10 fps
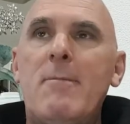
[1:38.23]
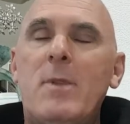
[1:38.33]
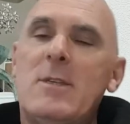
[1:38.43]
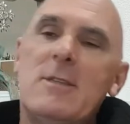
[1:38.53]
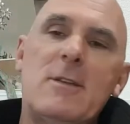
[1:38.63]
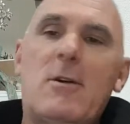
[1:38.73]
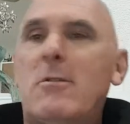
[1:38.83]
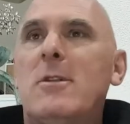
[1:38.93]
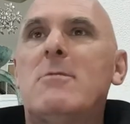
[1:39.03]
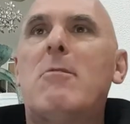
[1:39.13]
This is a
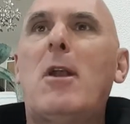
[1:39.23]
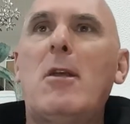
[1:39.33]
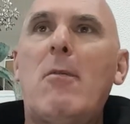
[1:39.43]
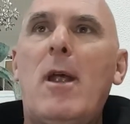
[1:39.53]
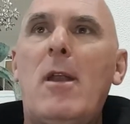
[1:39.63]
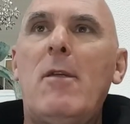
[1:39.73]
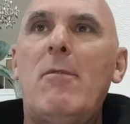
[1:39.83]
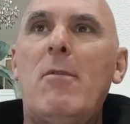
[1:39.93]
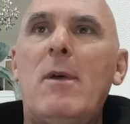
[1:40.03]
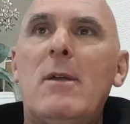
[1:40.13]
dog that's running around
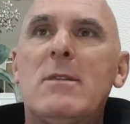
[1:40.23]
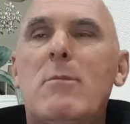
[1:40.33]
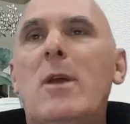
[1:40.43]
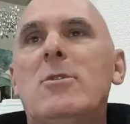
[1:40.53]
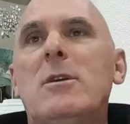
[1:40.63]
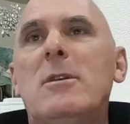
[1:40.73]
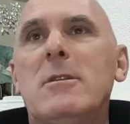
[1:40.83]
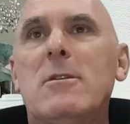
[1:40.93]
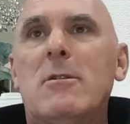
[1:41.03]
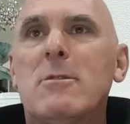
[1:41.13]
everywhere, smashing into
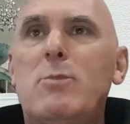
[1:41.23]
dogs,